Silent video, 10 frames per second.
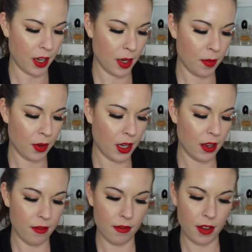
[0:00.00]
very
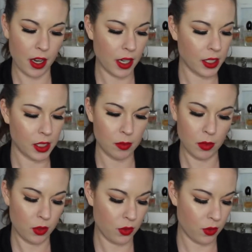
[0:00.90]
pretty, very
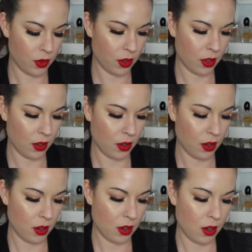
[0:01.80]
smooth.
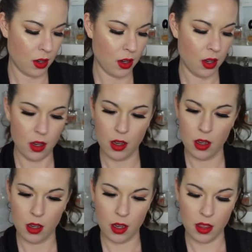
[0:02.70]

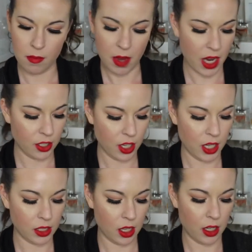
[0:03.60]
And the matte
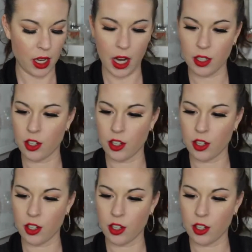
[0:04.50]
shades are not